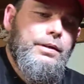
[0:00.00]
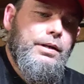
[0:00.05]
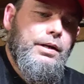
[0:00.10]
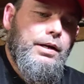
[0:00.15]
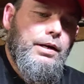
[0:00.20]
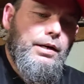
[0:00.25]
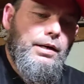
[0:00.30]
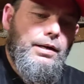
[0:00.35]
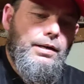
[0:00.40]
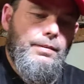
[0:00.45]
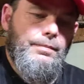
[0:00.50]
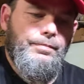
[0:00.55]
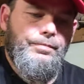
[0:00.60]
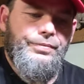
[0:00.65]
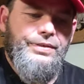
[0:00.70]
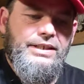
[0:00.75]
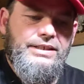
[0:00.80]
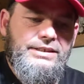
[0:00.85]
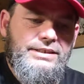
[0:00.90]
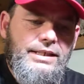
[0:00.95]

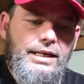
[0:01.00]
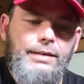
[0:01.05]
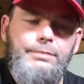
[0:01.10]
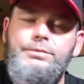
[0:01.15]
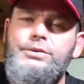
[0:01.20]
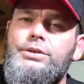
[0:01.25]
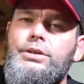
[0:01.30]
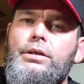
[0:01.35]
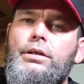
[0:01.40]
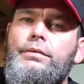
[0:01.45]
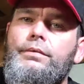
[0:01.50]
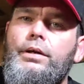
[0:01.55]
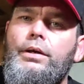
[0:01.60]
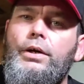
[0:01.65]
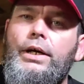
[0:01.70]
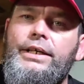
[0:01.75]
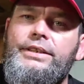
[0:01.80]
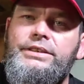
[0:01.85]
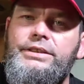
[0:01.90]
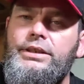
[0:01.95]
The same servo
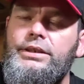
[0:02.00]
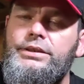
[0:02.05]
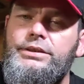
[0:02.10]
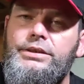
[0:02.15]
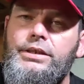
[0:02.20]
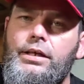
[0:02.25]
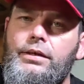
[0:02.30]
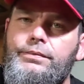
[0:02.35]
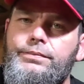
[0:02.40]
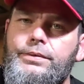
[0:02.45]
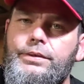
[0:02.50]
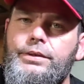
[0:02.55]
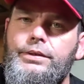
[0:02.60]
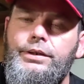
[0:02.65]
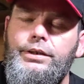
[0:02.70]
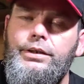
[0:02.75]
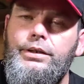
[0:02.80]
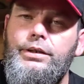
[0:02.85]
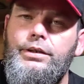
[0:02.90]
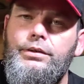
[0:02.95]
I seen sell for,
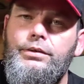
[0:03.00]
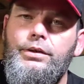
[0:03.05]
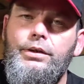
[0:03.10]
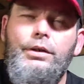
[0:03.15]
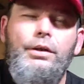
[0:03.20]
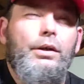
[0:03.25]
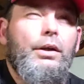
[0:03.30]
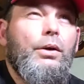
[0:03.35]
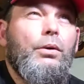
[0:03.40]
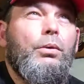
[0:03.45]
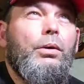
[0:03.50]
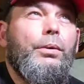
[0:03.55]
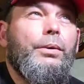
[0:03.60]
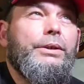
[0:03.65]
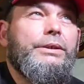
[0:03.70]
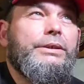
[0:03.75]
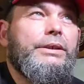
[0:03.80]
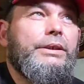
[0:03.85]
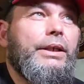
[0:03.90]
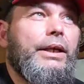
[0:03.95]
you know, what
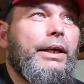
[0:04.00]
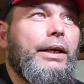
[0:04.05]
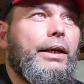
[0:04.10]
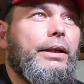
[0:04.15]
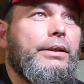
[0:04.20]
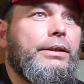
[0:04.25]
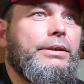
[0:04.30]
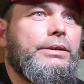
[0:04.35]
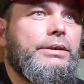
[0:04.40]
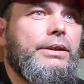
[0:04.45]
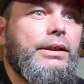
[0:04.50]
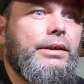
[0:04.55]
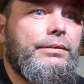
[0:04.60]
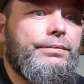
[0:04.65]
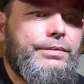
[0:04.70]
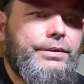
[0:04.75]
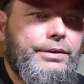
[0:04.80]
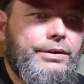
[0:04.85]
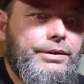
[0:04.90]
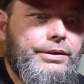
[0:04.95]
was it? I got this thing
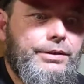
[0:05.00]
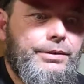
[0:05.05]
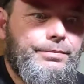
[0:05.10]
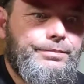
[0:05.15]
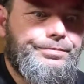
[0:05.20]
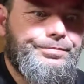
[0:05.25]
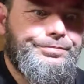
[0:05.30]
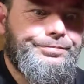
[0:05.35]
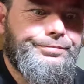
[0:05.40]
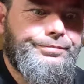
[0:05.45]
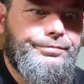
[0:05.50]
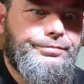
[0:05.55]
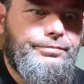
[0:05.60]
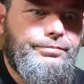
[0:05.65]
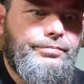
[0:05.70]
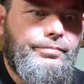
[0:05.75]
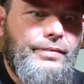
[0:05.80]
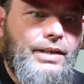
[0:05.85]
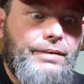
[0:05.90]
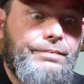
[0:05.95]
for
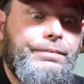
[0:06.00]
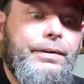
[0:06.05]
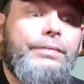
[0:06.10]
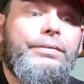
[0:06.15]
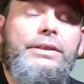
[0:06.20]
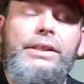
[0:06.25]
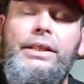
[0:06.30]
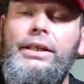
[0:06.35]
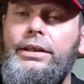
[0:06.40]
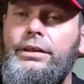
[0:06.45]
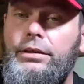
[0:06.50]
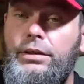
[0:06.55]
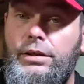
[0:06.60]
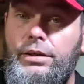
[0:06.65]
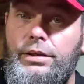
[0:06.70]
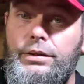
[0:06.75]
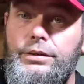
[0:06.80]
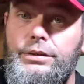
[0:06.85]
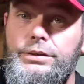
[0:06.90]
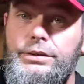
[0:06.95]

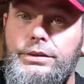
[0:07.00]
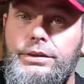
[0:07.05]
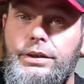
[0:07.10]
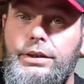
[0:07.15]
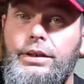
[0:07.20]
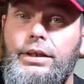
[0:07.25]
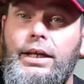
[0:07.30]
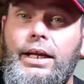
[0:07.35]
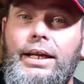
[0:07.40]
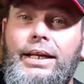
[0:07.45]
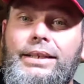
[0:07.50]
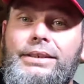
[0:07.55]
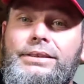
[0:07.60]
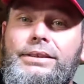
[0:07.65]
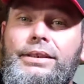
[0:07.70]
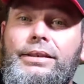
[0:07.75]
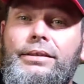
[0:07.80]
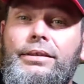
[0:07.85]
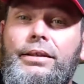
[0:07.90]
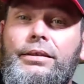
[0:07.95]
$15, and I
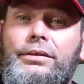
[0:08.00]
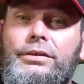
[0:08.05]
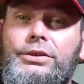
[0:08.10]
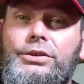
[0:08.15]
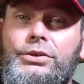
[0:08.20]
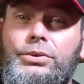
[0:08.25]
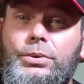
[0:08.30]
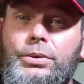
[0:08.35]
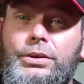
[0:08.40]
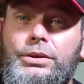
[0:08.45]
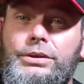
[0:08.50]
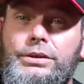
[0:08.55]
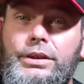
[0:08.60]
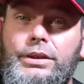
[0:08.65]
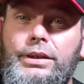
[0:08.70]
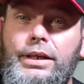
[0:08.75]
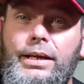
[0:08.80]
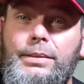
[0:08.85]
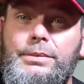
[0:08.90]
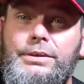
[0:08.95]
seen other stores
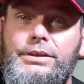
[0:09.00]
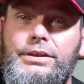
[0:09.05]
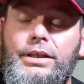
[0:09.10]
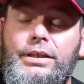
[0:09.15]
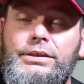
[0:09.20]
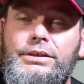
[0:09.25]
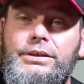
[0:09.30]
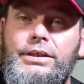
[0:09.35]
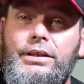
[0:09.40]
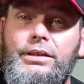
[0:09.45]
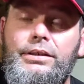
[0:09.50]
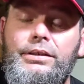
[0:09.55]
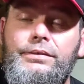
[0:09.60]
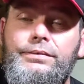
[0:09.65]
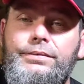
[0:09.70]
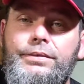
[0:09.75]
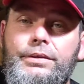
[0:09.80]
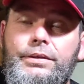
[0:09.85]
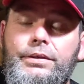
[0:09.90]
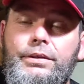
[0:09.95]
on Amazon selling it
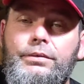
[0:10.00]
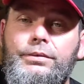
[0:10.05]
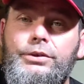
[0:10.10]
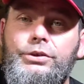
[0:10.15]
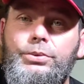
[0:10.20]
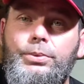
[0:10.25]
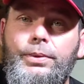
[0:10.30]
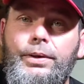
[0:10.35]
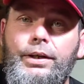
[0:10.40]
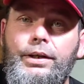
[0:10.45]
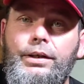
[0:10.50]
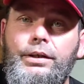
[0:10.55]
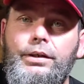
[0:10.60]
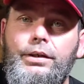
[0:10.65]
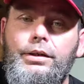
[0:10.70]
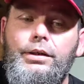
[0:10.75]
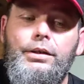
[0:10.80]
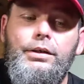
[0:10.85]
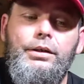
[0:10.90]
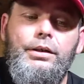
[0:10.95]
for over $20.
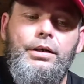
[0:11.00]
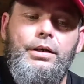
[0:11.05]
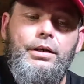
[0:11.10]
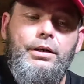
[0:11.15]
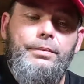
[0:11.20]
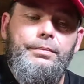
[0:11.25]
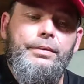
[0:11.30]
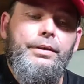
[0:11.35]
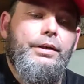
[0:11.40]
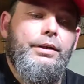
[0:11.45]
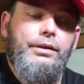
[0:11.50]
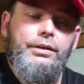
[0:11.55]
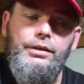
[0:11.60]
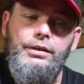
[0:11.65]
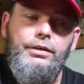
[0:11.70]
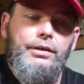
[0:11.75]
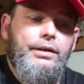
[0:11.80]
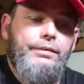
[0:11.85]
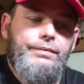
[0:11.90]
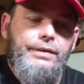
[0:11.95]
And, you
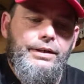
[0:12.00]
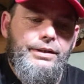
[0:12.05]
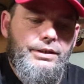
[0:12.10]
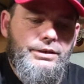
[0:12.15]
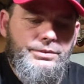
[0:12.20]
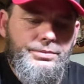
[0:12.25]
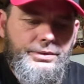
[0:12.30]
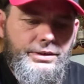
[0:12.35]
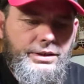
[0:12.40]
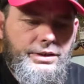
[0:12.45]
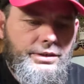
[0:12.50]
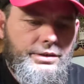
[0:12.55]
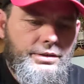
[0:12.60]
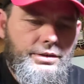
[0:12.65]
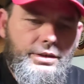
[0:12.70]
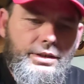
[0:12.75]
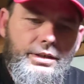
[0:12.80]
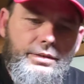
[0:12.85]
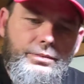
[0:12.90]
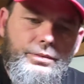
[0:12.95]
know, I found this one
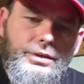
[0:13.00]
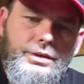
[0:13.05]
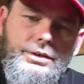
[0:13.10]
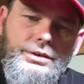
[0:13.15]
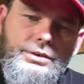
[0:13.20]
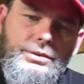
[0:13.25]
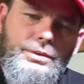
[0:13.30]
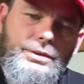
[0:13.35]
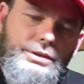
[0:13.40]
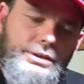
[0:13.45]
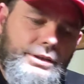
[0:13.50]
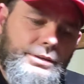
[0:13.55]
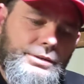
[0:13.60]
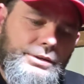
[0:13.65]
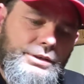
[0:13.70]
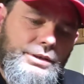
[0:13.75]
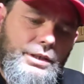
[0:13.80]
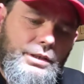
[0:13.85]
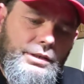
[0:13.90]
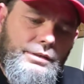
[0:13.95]
at one of the stores that
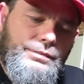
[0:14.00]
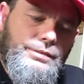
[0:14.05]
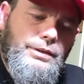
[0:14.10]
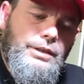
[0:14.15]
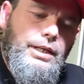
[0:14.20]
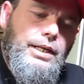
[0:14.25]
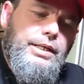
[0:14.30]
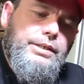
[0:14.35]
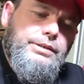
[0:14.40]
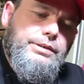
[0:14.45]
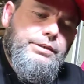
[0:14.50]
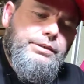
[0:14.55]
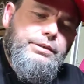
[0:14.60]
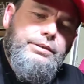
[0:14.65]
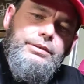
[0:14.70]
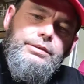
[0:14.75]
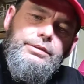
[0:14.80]
was selling it for less,